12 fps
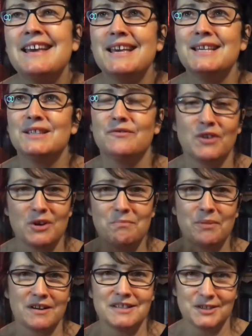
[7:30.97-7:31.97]
the very
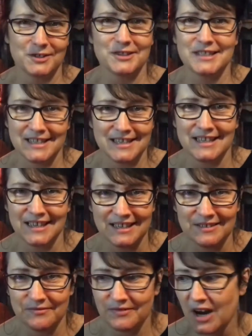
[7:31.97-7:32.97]
body you're sitting in.
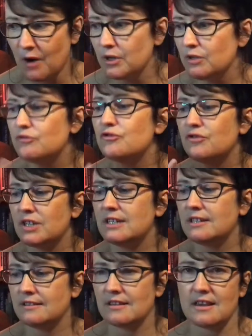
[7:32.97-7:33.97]
How are you
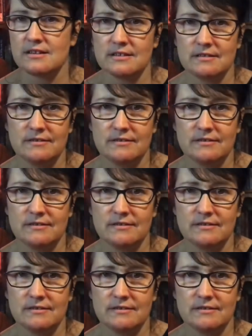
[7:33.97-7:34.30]
treating that?